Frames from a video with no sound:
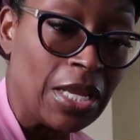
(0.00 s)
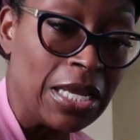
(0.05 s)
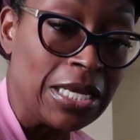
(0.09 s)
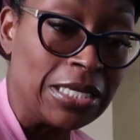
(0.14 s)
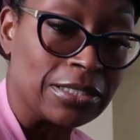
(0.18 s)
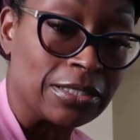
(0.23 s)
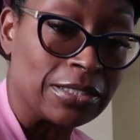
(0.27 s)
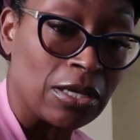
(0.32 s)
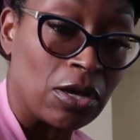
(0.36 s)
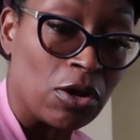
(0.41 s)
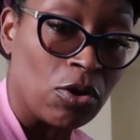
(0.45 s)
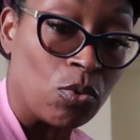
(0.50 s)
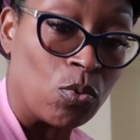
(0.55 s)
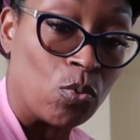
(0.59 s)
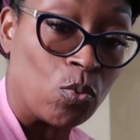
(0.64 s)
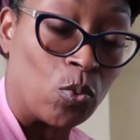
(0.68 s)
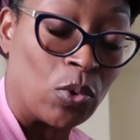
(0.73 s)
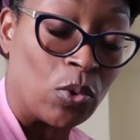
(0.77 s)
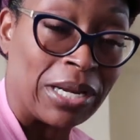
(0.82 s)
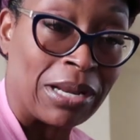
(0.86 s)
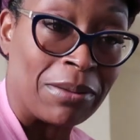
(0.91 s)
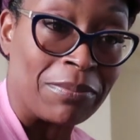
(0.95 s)
And so
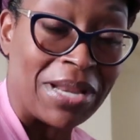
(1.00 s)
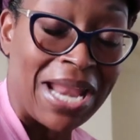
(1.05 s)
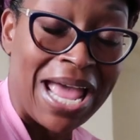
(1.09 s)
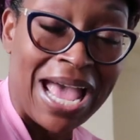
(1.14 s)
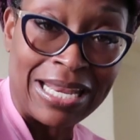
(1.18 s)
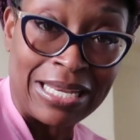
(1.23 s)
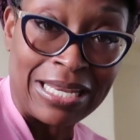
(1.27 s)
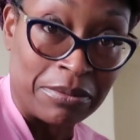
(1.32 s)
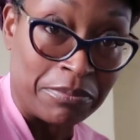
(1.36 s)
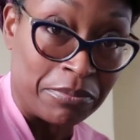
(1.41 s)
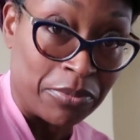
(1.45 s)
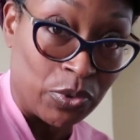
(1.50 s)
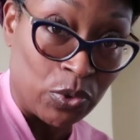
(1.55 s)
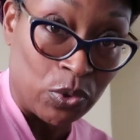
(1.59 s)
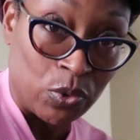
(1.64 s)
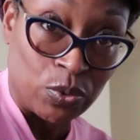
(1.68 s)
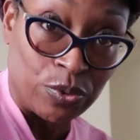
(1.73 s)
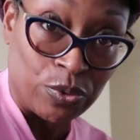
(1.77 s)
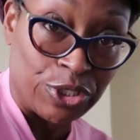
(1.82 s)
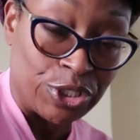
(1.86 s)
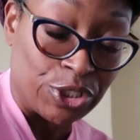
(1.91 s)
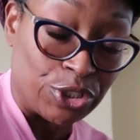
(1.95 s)
when I'm not in the
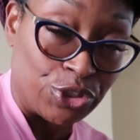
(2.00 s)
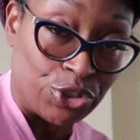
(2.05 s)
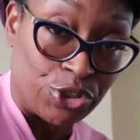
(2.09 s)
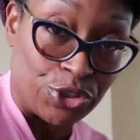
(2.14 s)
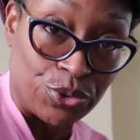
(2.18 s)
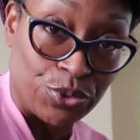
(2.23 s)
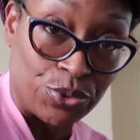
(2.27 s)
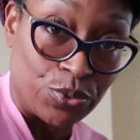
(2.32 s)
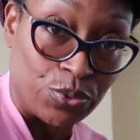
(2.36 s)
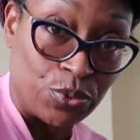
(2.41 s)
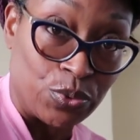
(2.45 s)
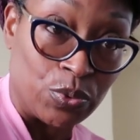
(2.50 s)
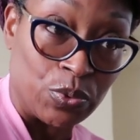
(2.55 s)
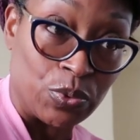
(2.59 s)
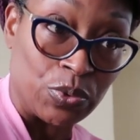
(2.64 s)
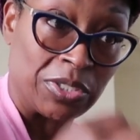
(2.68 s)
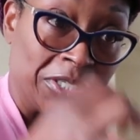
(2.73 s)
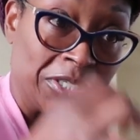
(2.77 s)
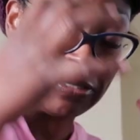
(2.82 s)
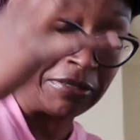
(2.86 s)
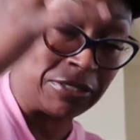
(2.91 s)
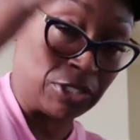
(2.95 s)
mood to do
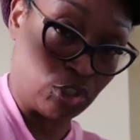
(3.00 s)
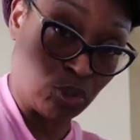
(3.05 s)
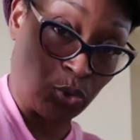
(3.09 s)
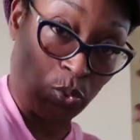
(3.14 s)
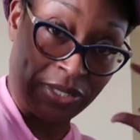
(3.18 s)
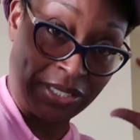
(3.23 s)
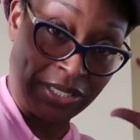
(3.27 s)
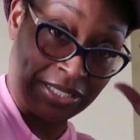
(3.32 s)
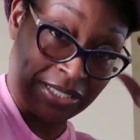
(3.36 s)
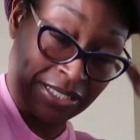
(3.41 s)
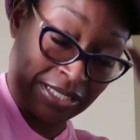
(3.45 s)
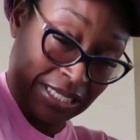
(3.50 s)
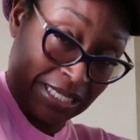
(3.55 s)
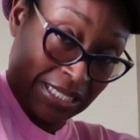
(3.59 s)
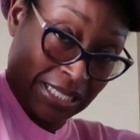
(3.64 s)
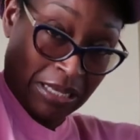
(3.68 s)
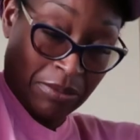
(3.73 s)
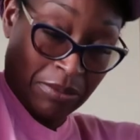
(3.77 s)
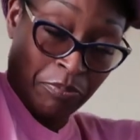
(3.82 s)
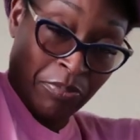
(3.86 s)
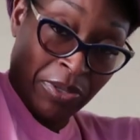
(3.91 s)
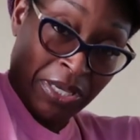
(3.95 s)
twist and
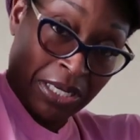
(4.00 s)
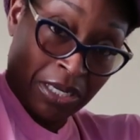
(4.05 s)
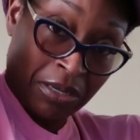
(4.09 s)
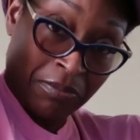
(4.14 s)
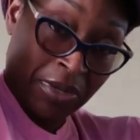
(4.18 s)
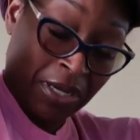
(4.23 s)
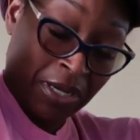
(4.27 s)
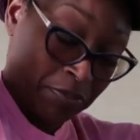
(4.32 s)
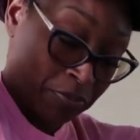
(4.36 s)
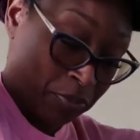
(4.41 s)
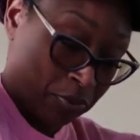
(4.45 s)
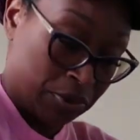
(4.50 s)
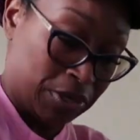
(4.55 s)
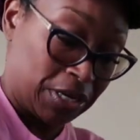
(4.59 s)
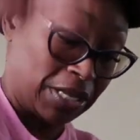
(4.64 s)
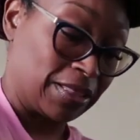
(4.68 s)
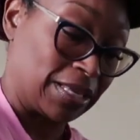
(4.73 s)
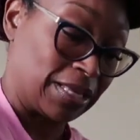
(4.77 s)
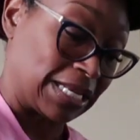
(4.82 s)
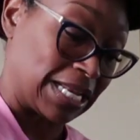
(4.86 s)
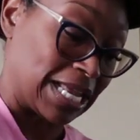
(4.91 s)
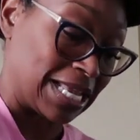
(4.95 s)
then pin them up or
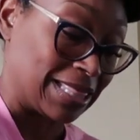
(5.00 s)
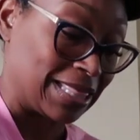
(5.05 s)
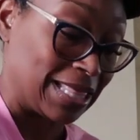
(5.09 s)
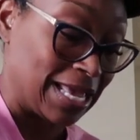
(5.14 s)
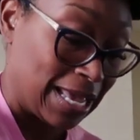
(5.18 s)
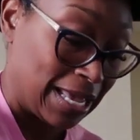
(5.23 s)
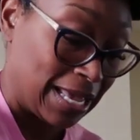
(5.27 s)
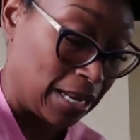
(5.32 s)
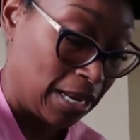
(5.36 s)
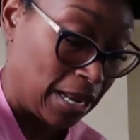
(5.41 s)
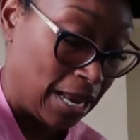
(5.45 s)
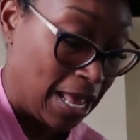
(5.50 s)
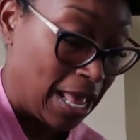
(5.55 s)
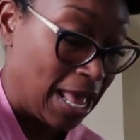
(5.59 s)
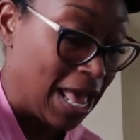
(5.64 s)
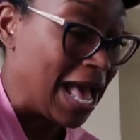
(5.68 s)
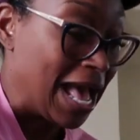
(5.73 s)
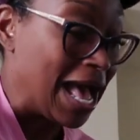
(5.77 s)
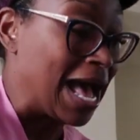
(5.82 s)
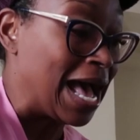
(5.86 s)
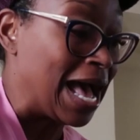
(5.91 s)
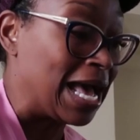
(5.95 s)
anything like that,
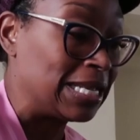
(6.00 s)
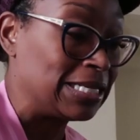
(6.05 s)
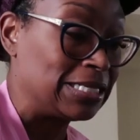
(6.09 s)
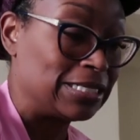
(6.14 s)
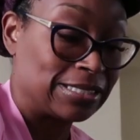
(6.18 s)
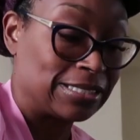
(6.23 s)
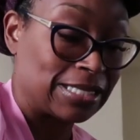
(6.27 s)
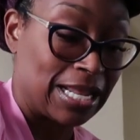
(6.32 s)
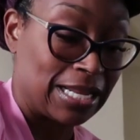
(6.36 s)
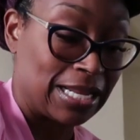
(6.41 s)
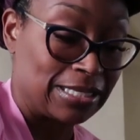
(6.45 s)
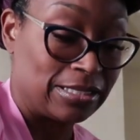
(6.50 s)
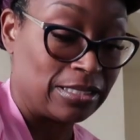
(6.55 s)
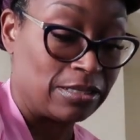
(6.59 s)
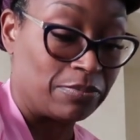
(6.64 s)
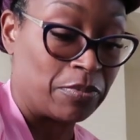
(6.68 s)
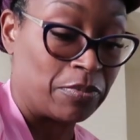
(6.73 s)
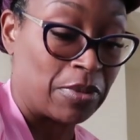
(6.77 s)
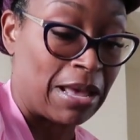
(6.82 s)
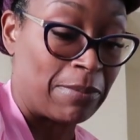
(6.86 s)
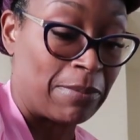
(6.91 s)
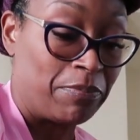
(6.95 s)
I decided
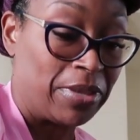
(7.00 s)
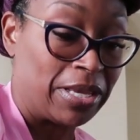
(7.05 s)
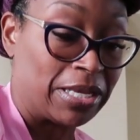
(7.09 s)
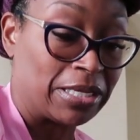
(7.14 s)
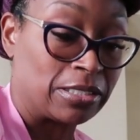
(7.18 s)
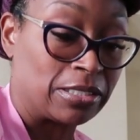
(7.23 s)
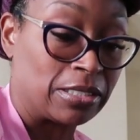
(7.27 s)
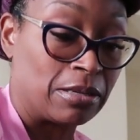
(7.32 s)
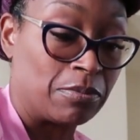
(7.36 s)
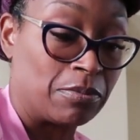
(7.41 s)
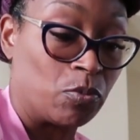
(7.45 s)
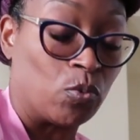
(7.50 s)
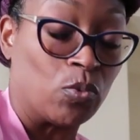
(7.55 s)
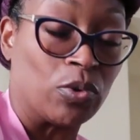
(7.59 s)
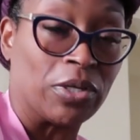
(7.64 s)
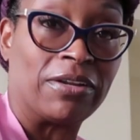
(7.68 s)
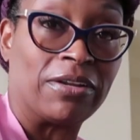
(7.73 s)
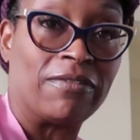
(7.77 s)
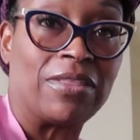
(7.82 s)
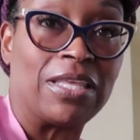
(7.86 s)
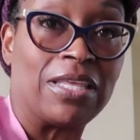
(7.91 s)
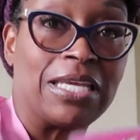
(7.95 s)
to, I picked up
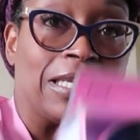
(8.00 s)
one of